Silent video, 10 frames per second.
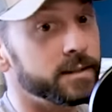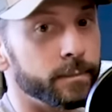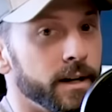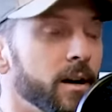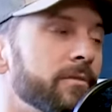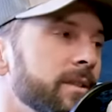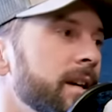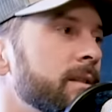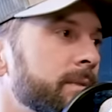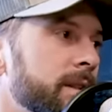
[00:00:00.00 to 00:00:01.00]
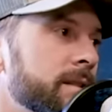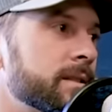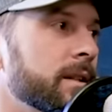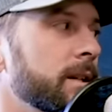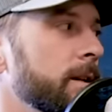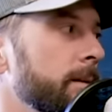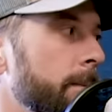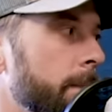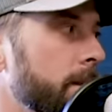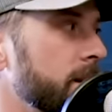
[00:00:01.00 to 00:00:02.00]
it's paid off in the end because
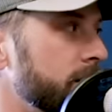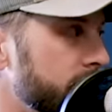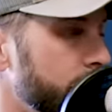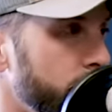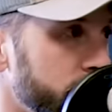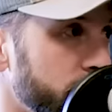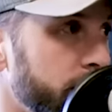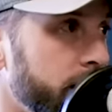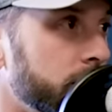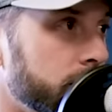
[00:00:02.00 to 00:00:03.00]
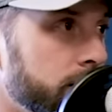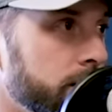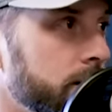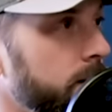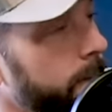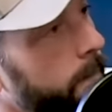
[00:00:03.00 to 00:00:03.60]
in December I shot an elk. Yep.